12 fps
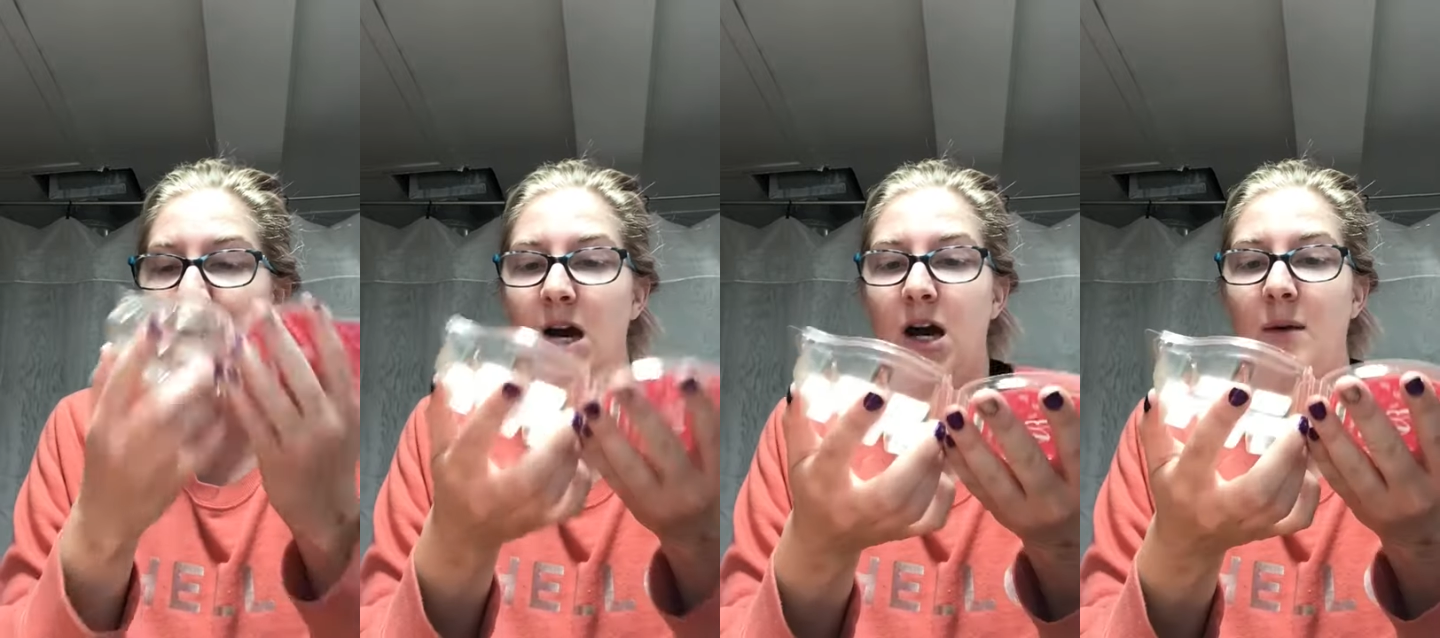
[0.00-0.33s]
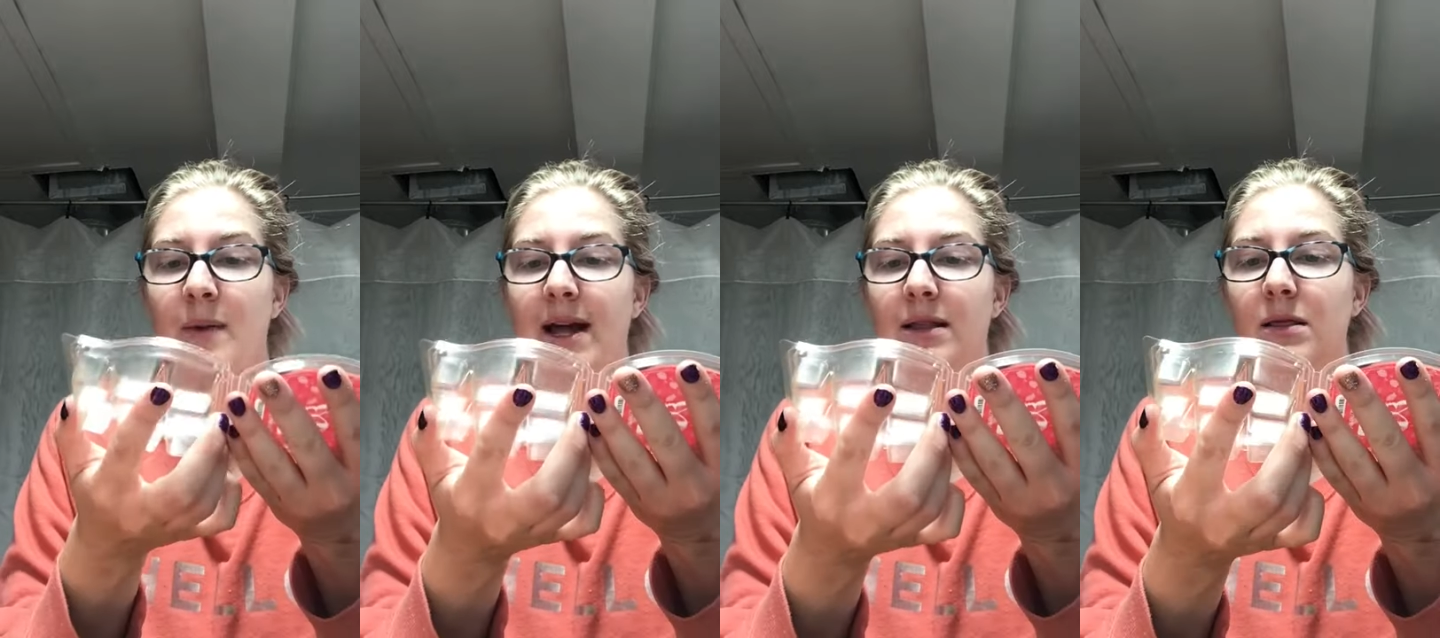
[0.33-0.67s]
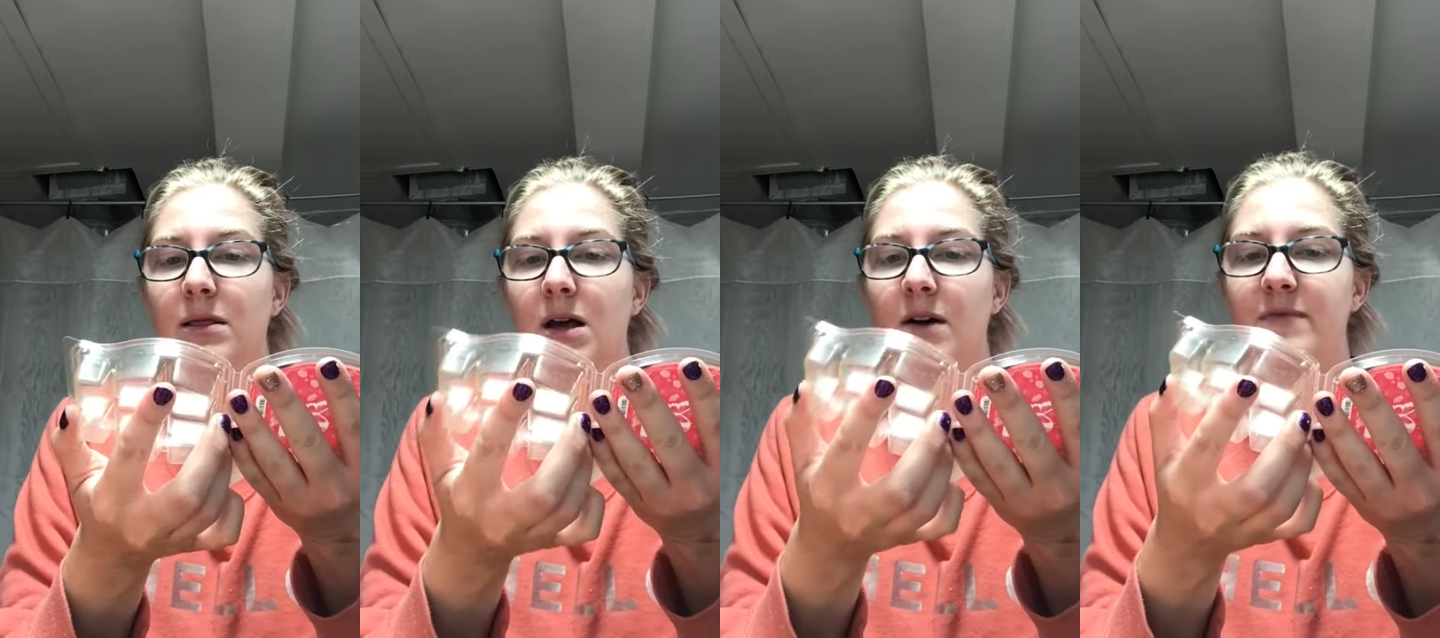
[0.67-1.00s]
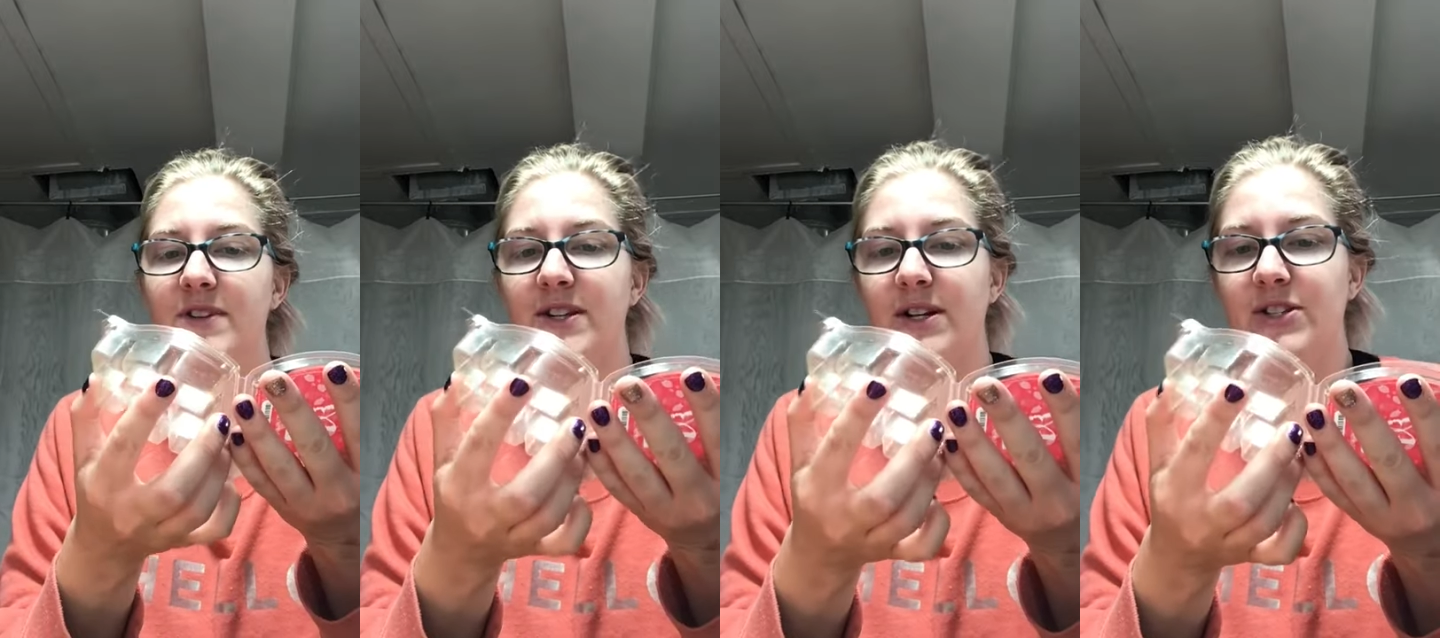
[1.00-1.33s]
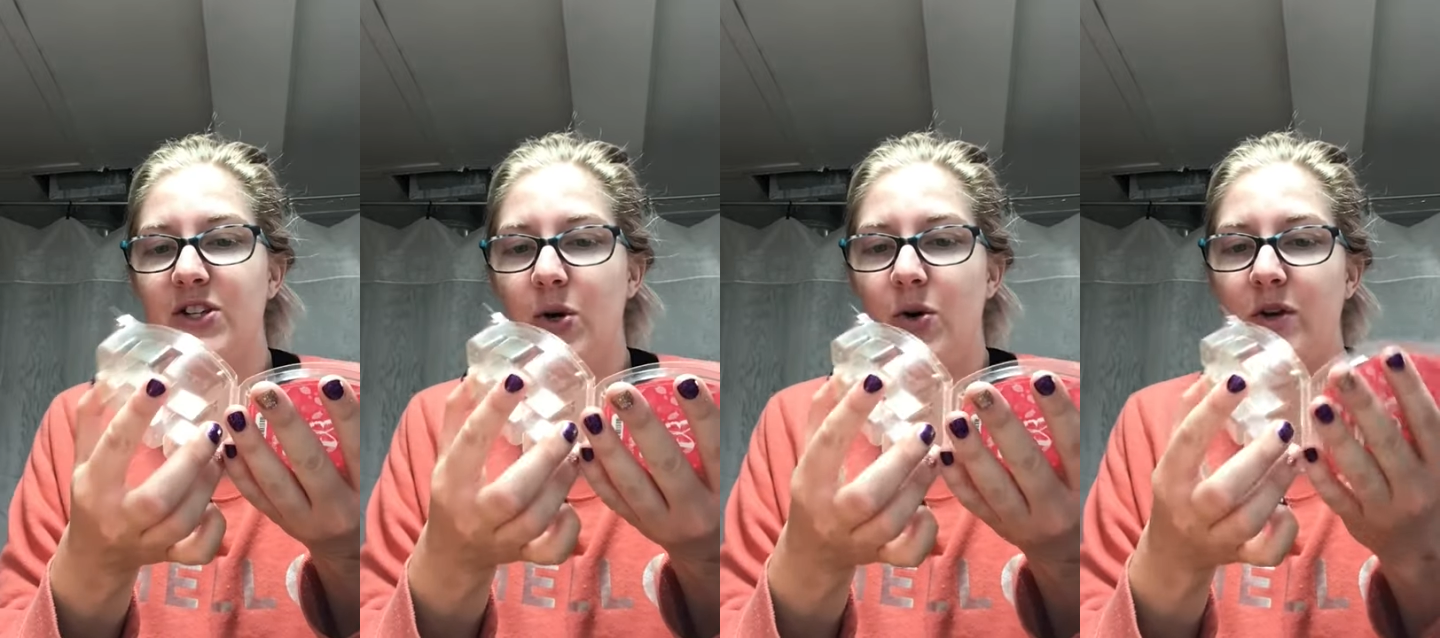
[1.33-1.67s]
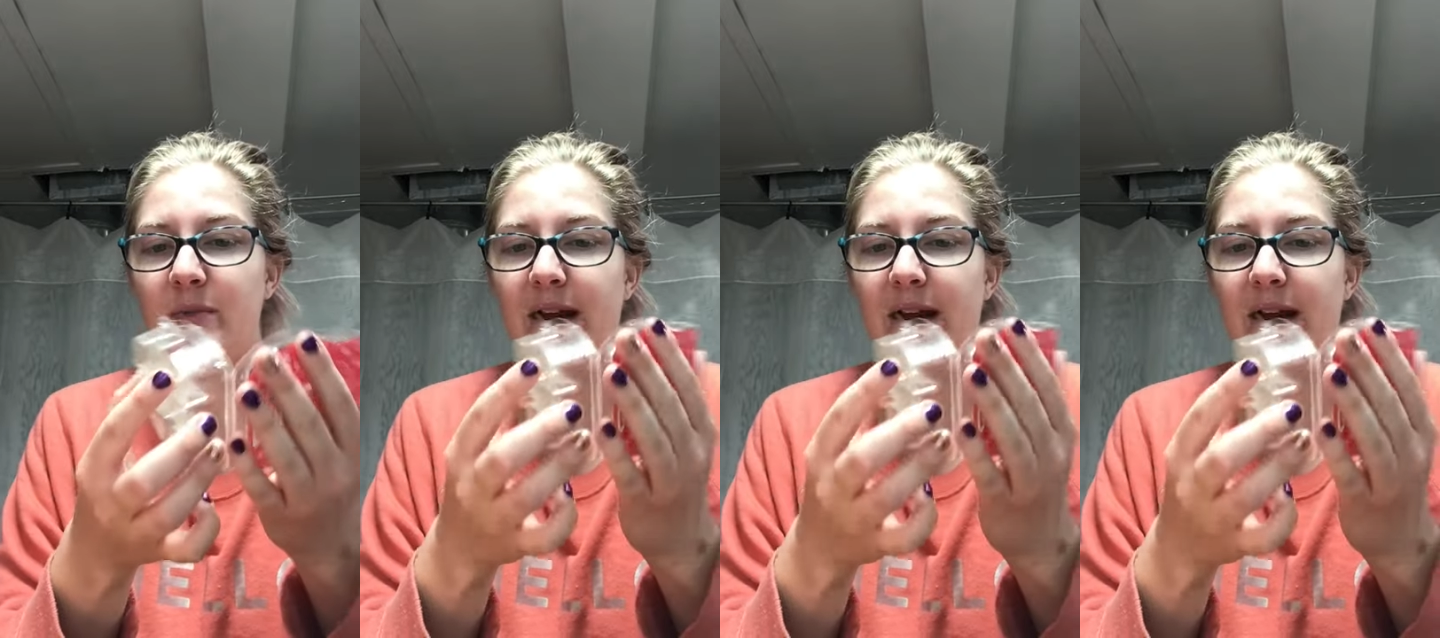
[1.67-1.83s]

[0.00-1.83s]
Um, I love this on its own,